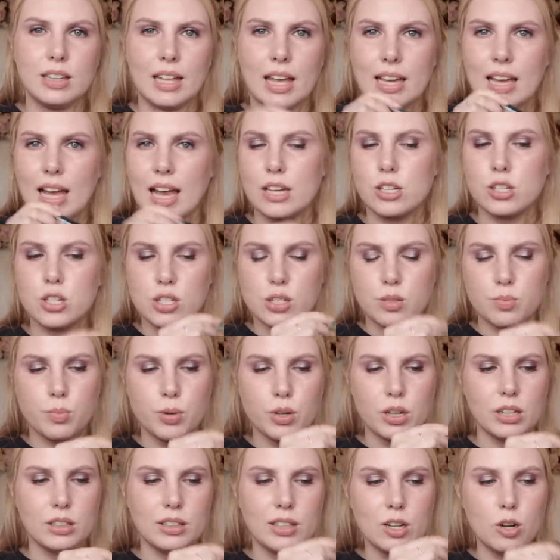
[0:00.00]
Like I just
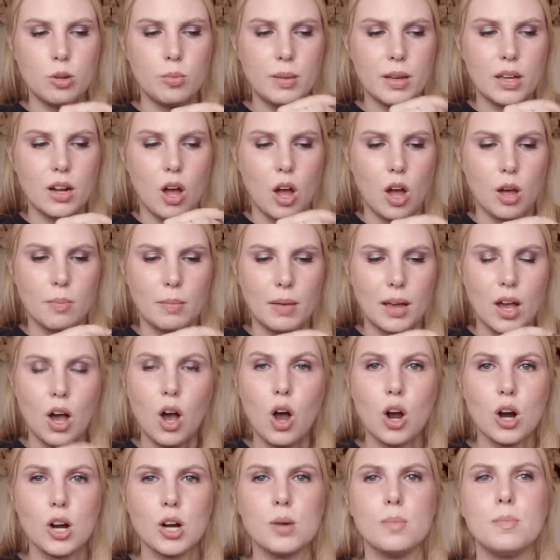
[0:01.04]
put a little bit on my
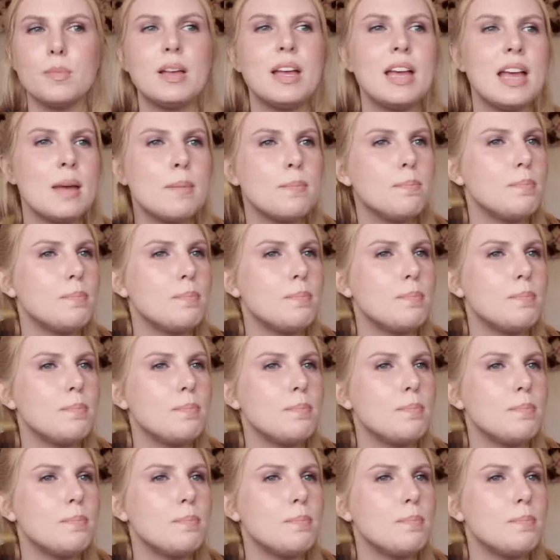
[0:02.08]
arm,